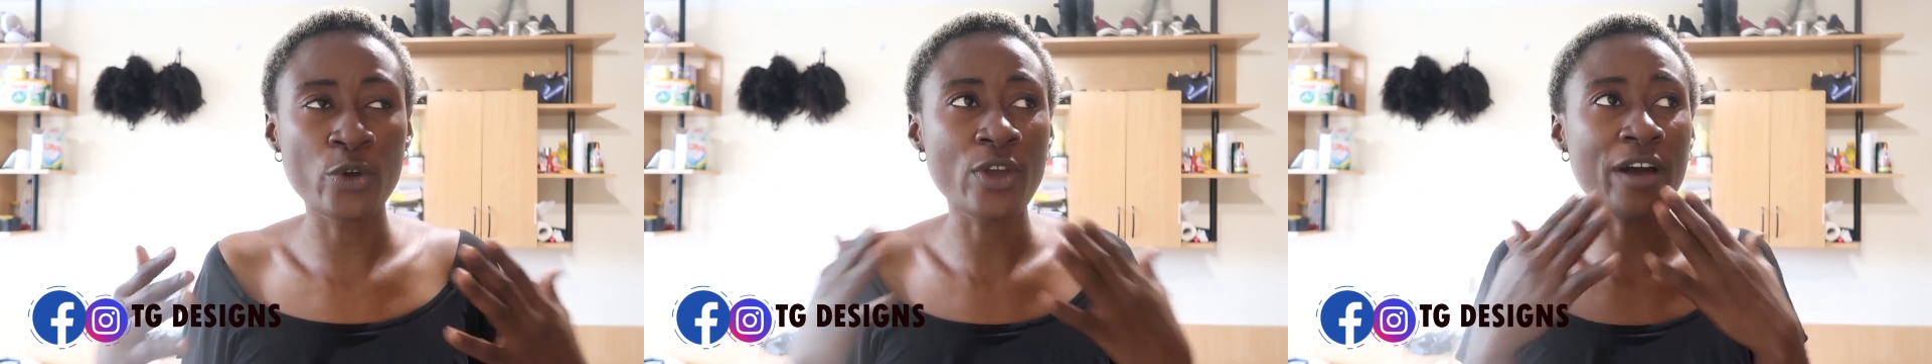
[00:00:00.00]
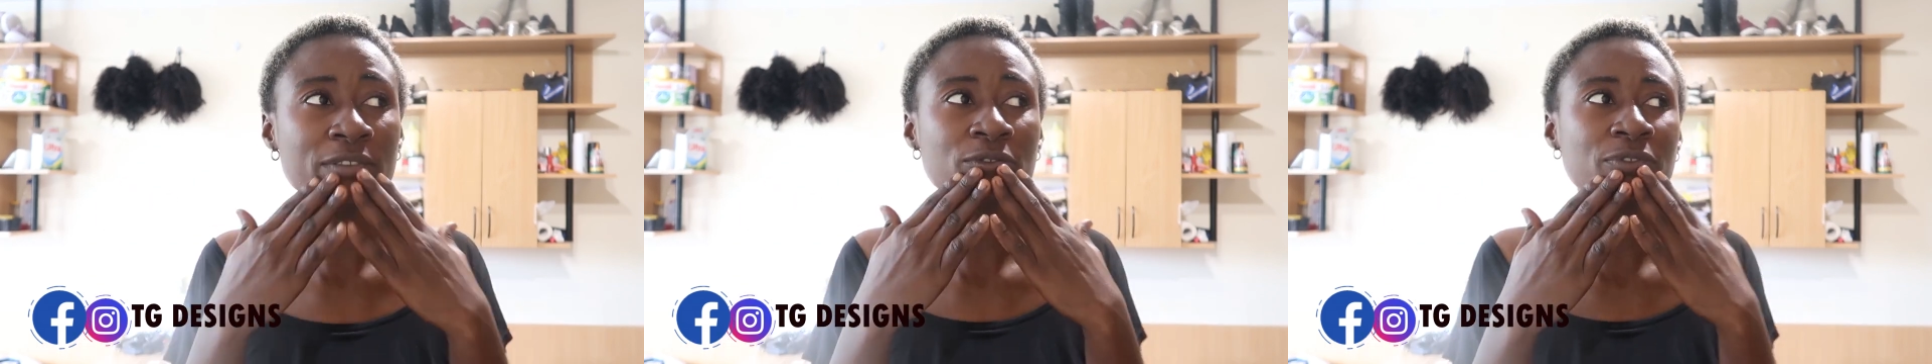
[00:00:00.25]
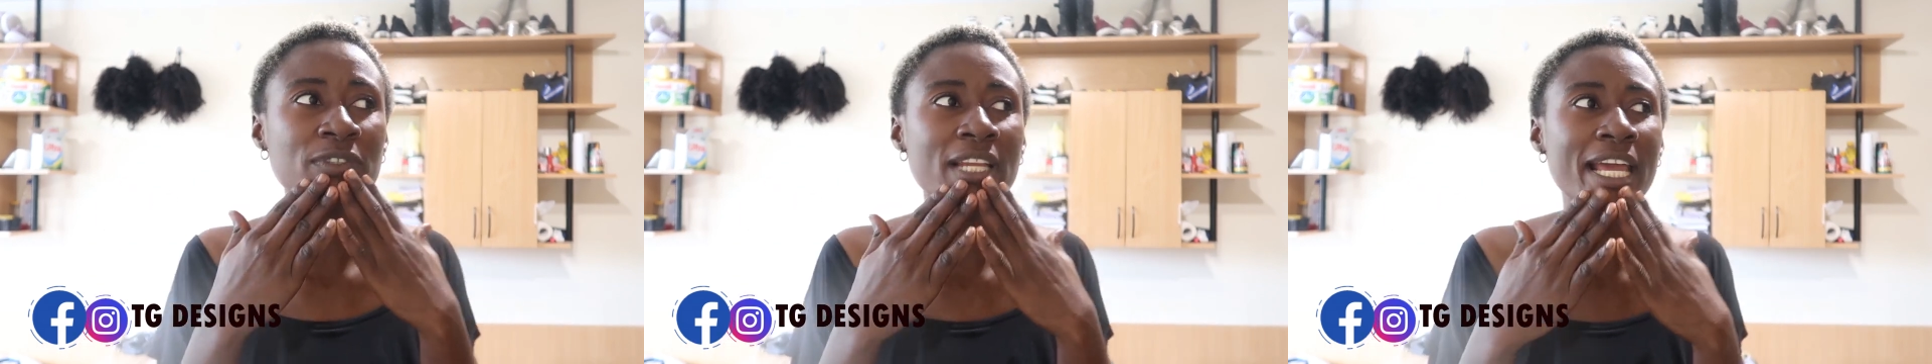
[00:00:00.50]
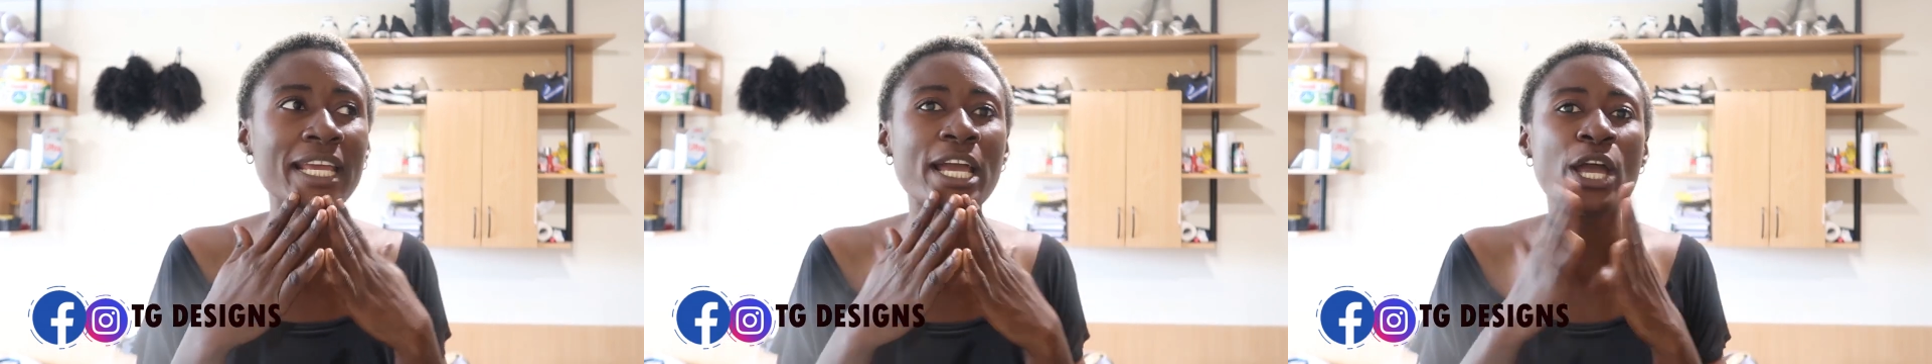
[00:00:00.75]
or you have to feel
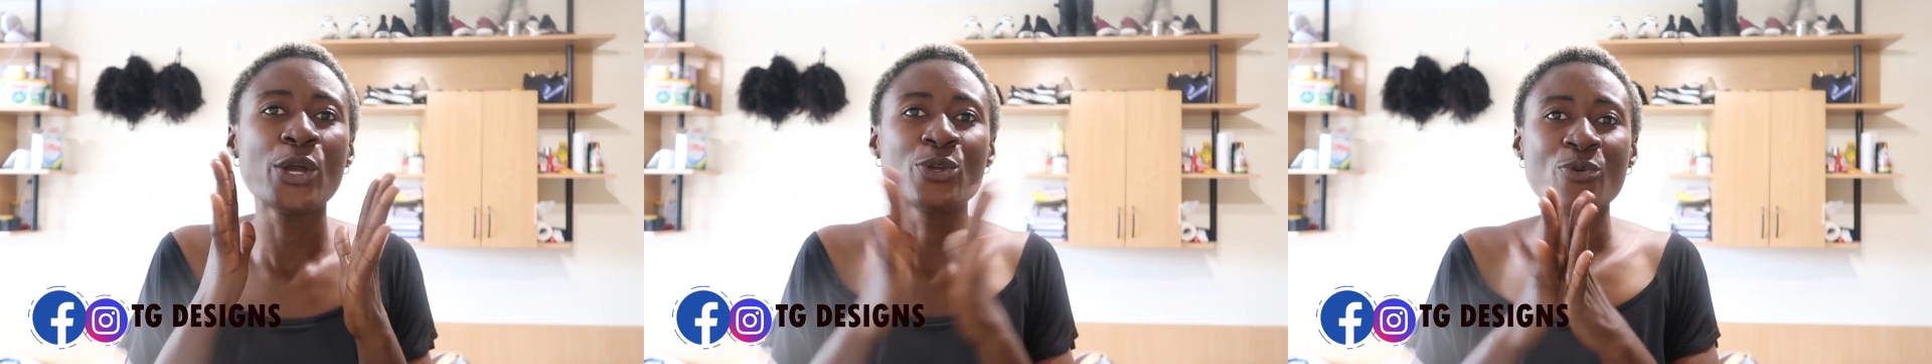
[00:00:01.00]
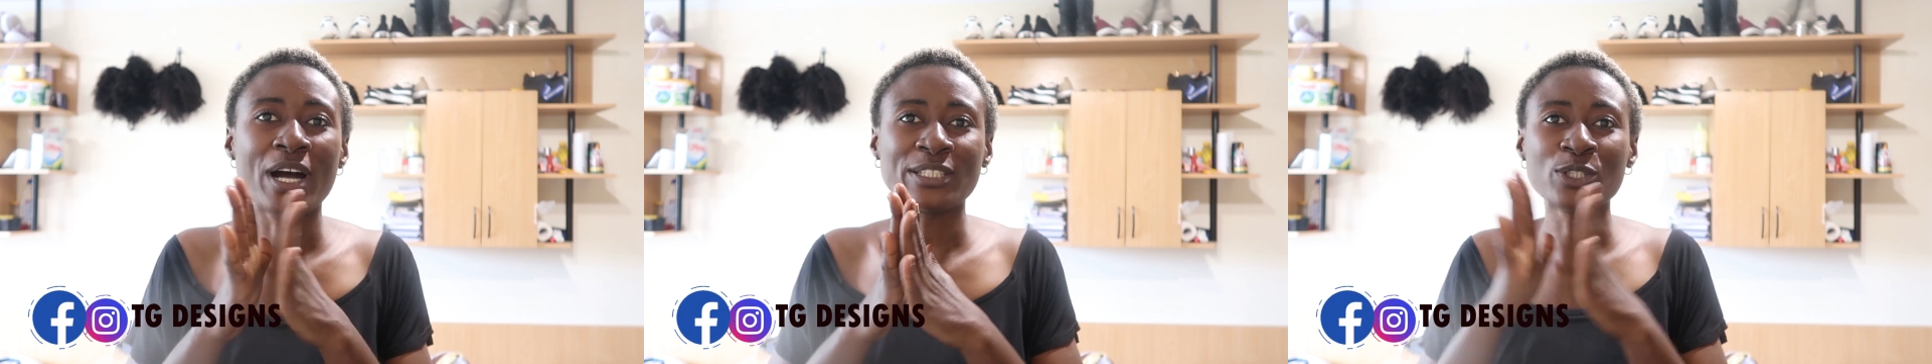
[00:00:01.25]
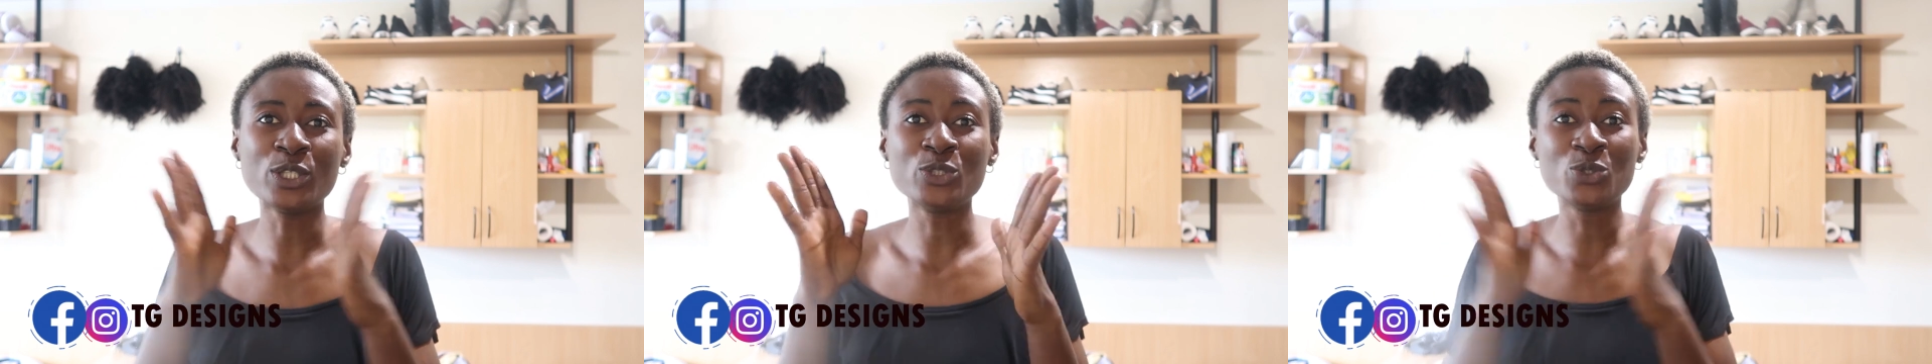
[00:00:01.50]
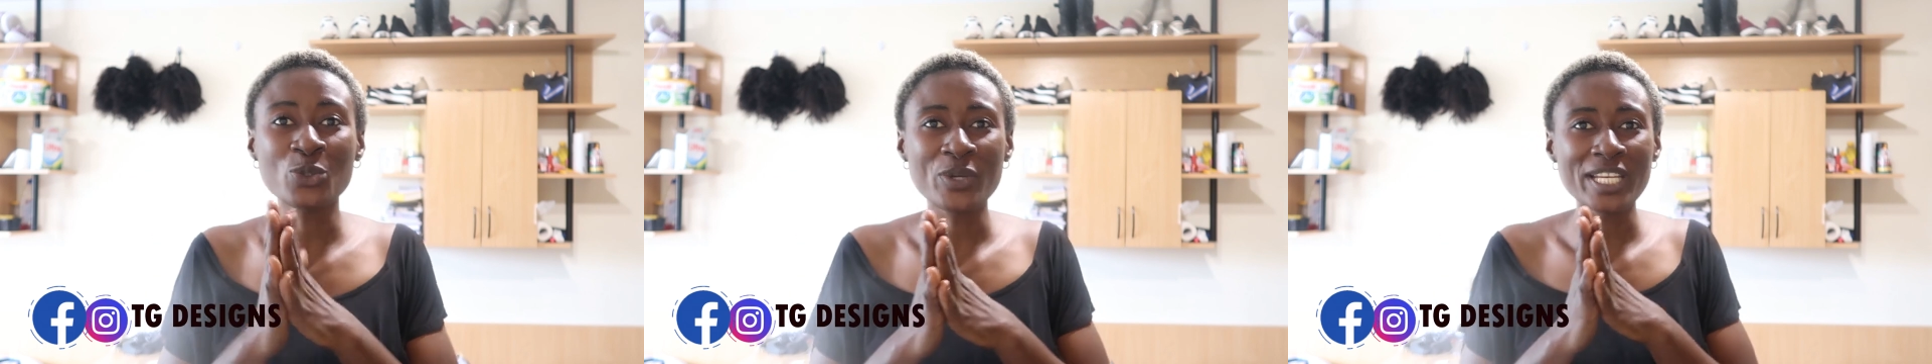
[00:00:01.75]
like you are
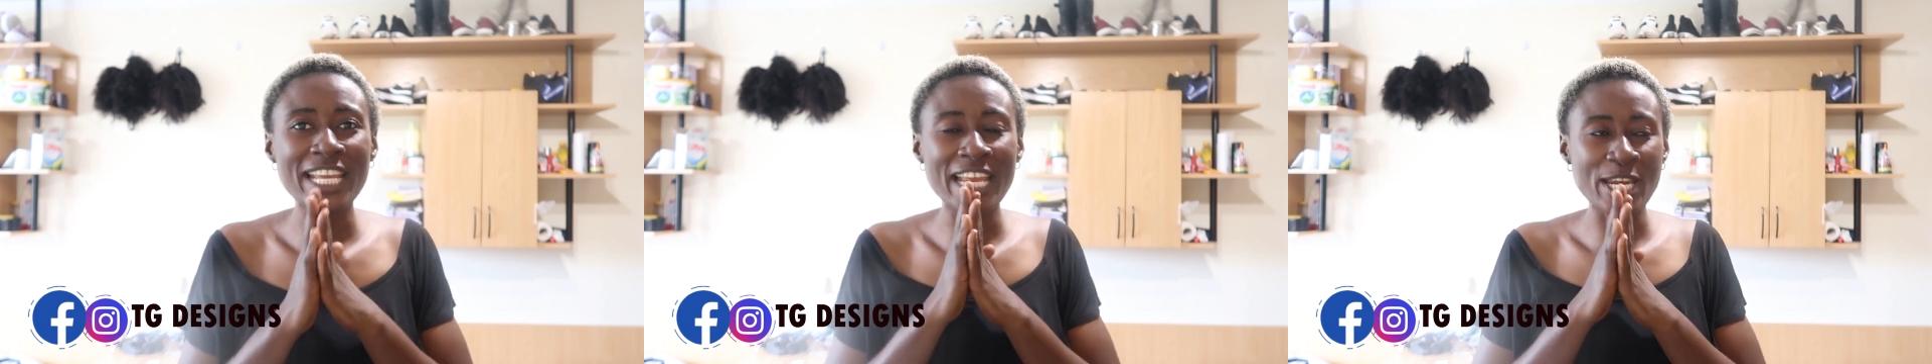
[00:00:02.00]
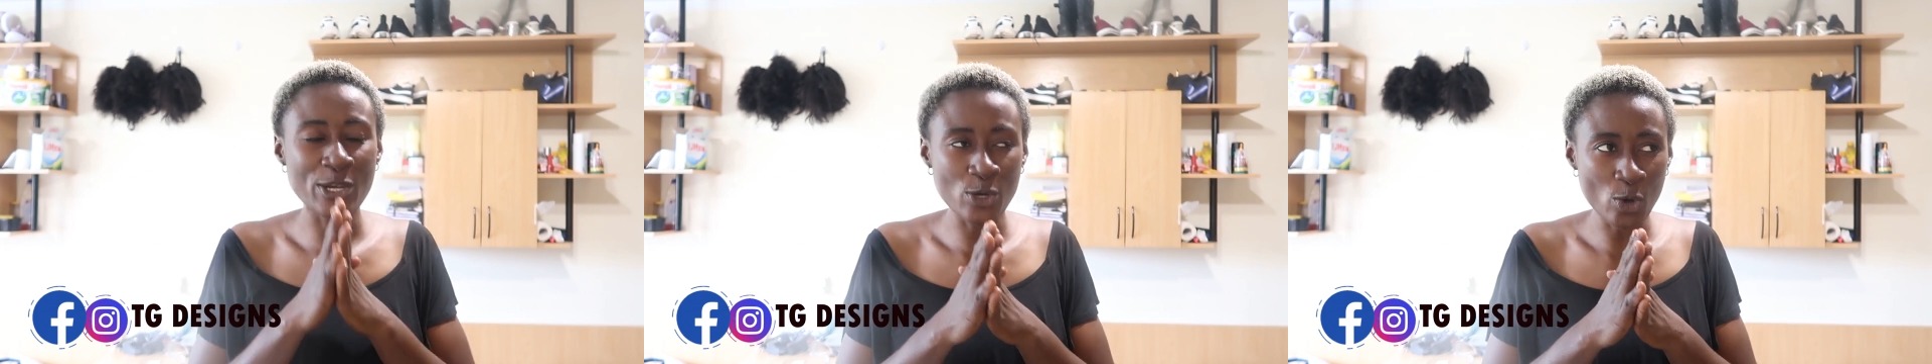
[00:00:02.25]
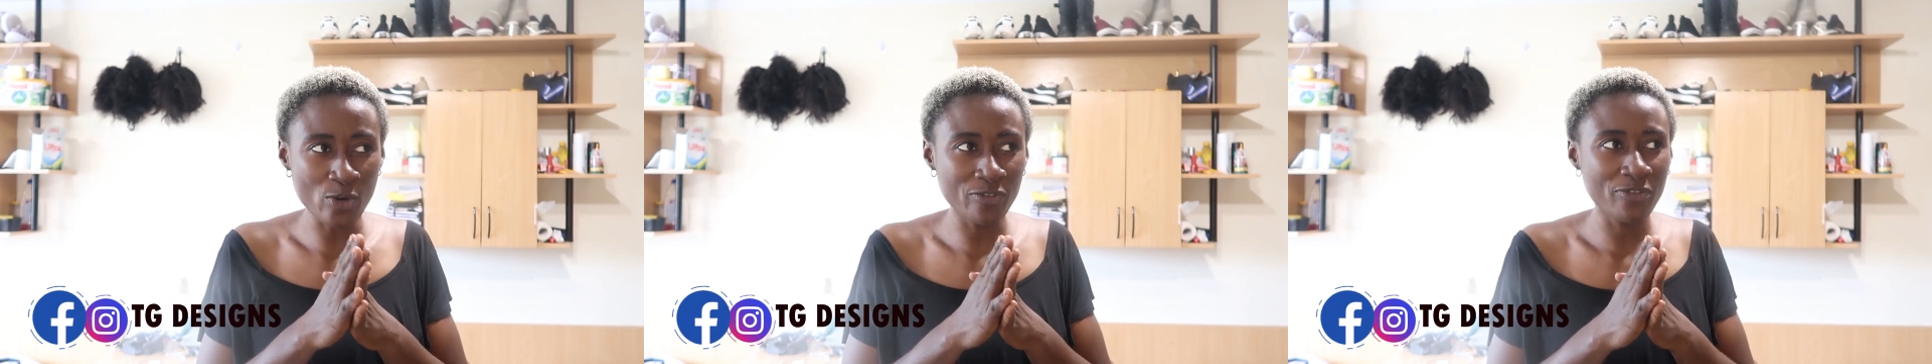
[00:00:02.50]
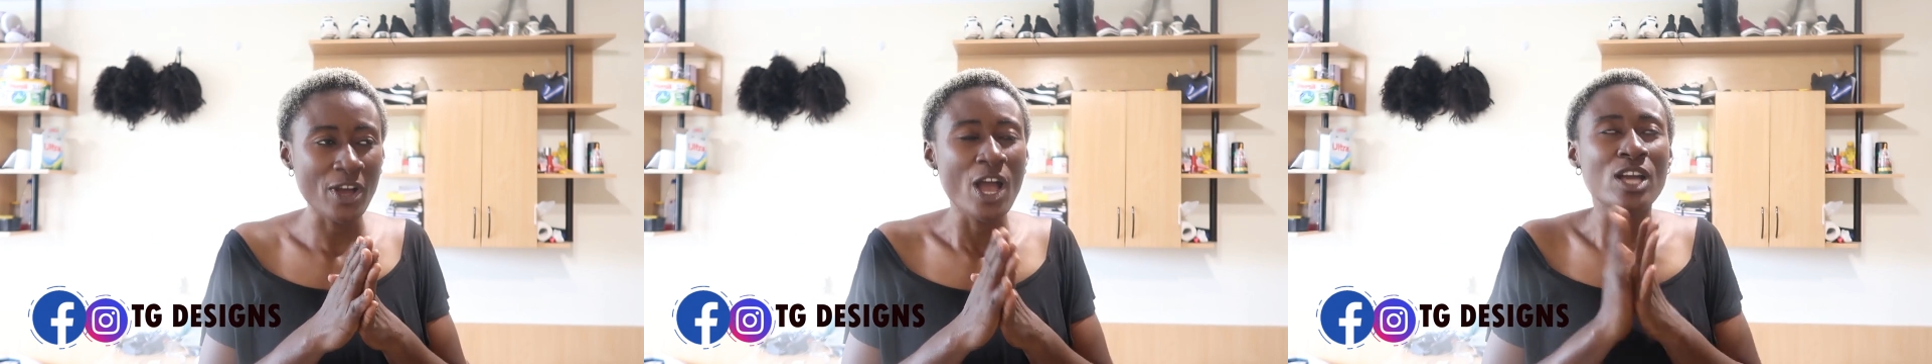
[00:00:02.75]
not doing enough.